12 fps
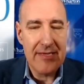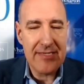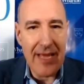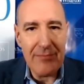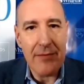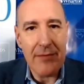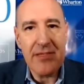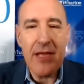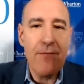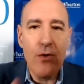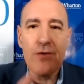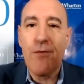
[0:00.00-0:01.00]
Sometimes
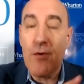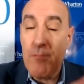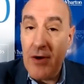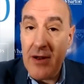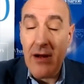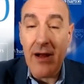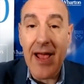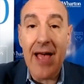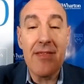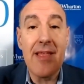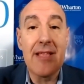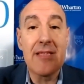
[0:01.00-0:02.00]
they vote for political
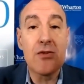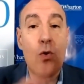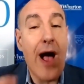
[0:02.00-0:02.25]
candidates